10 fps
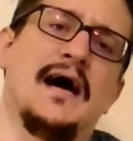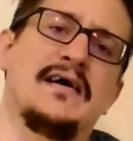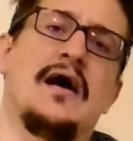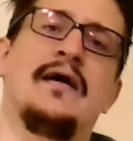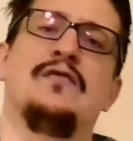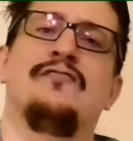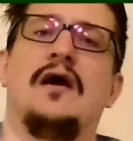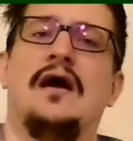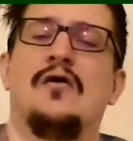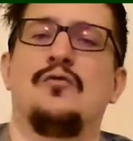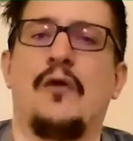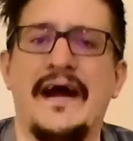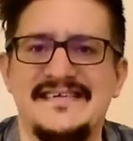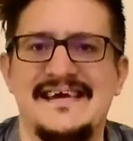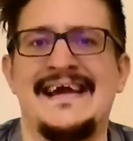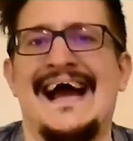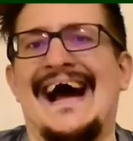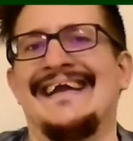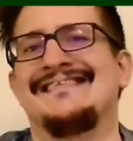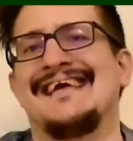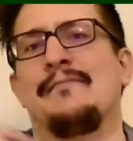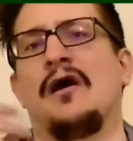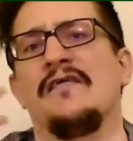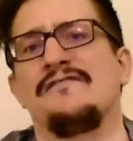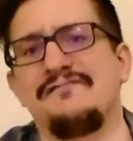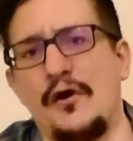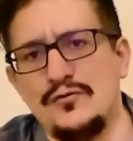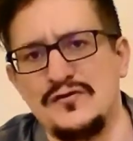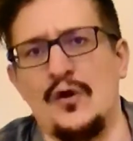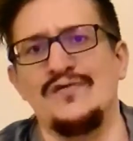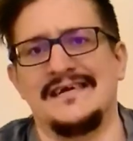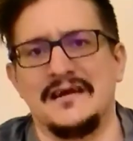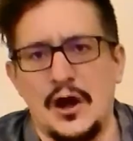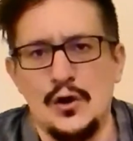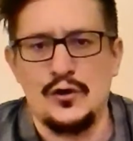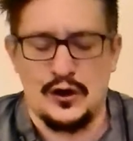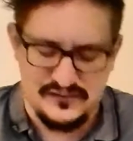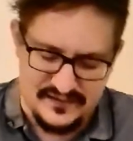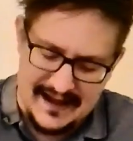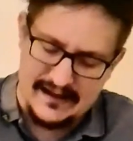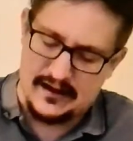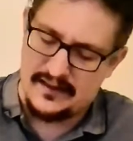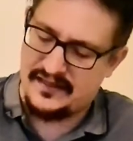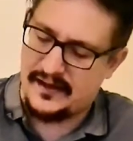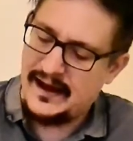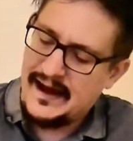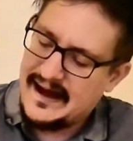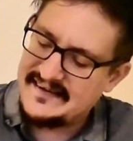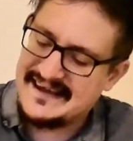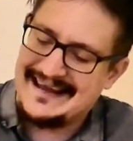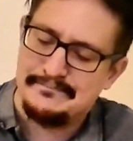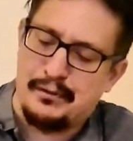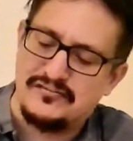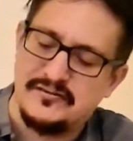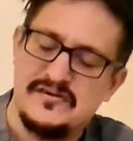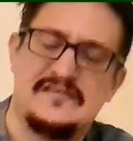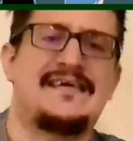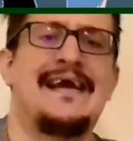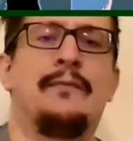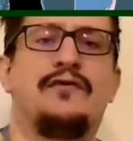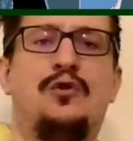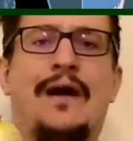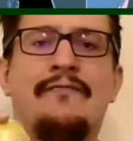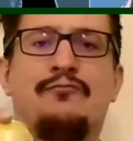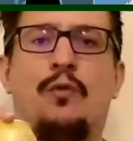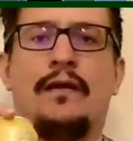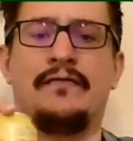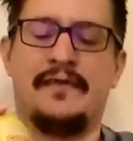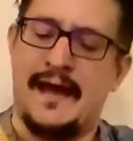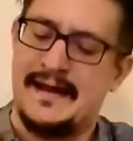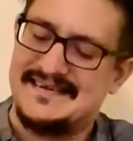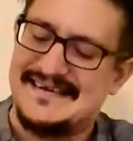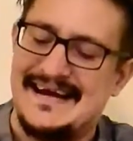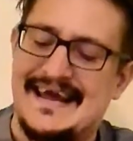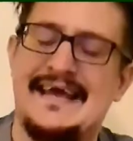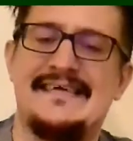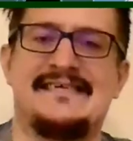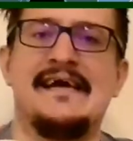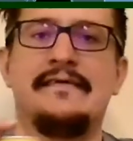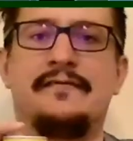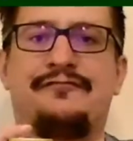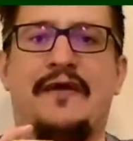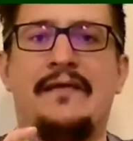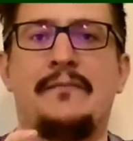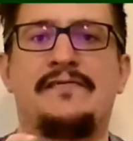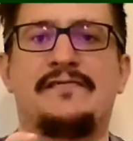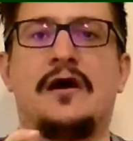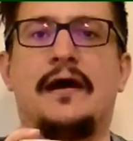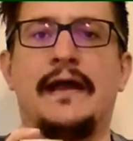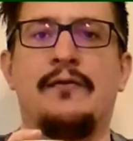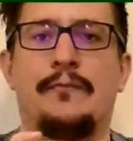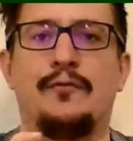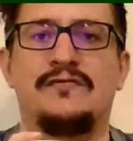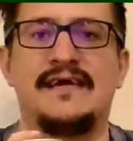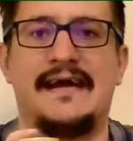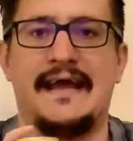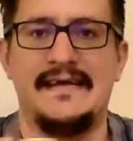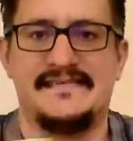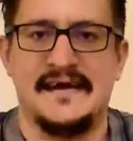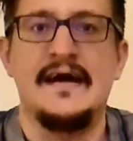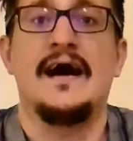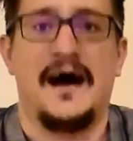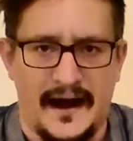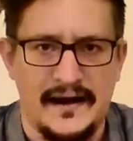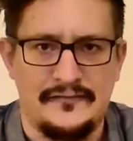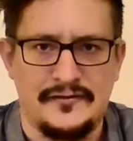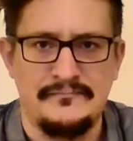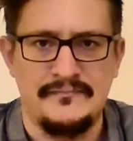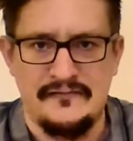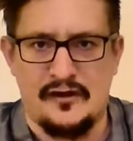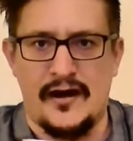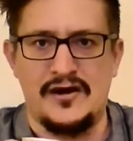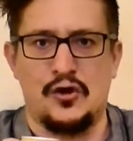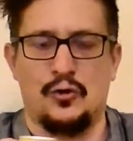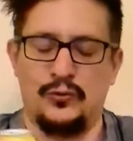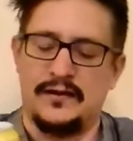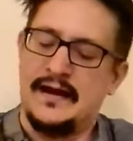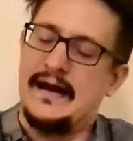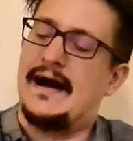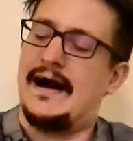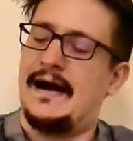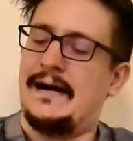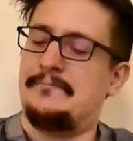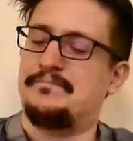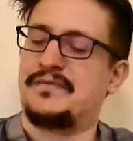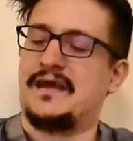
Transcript: kind of writing and the same kind of photos and logos and that kind of thing. So yeah, at the bottom just here we do have one of their teddies, the famous Tiny Rebel teddies. I love them, they're very cool. And